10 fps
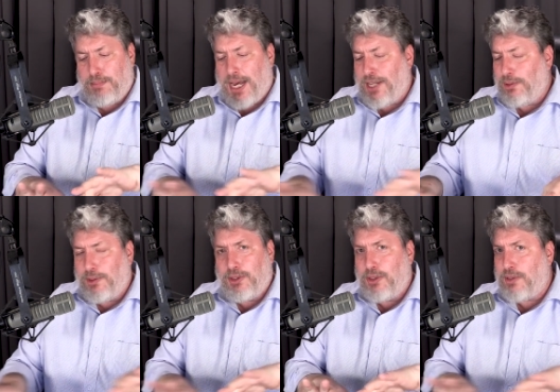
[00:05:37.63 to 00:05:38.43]

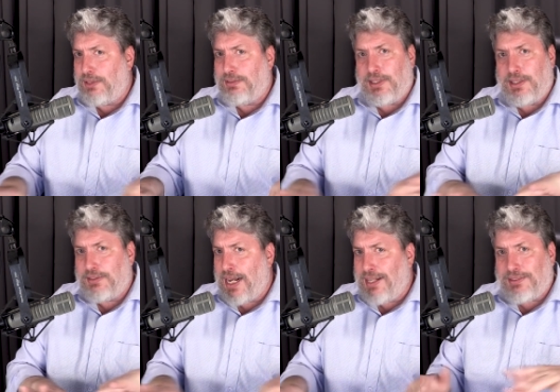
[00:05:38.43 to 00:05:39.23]
Matthew and Luke are,
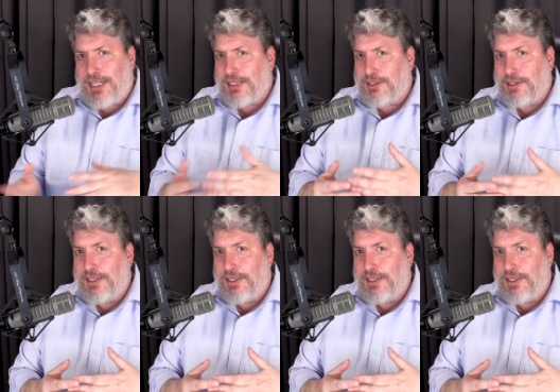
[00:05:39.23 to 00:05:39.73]
are not like